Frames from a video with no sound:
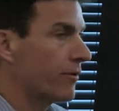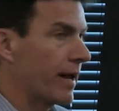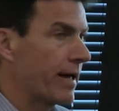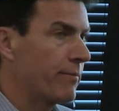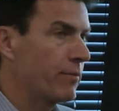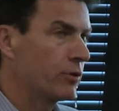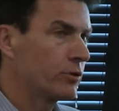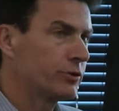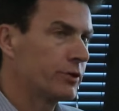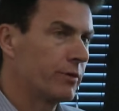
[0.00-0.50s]
they're
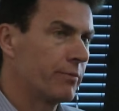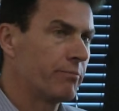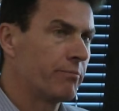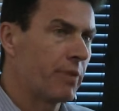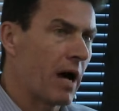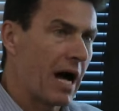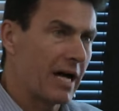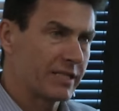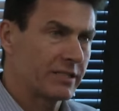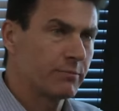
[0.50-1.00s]
able to
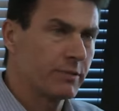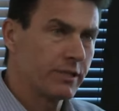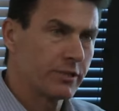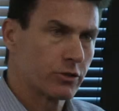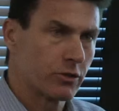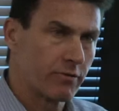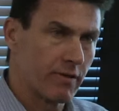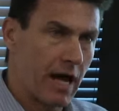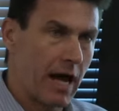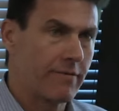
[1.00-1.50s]
possibly
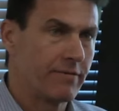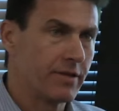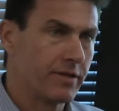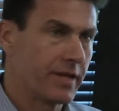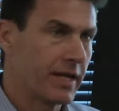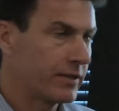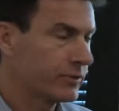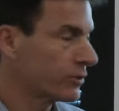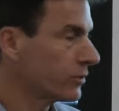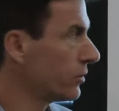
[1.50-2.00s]
survive, and
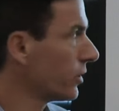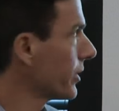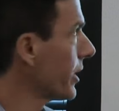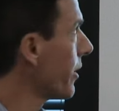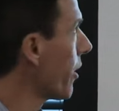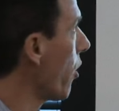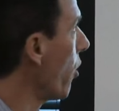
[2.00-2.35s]
things are looking